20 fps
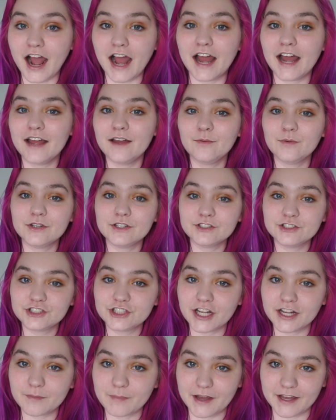I will
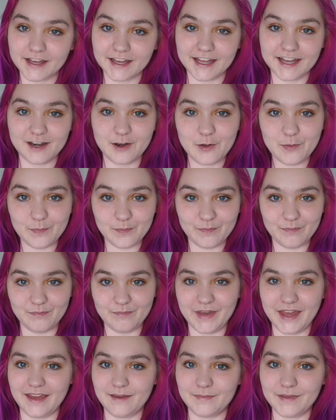check back in
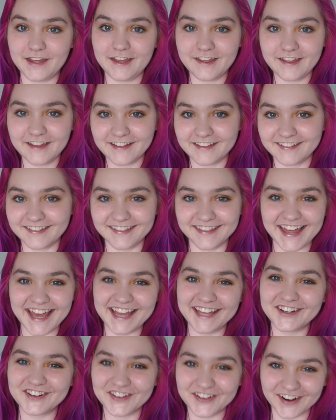maybe
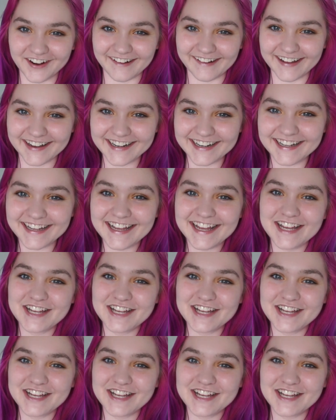later on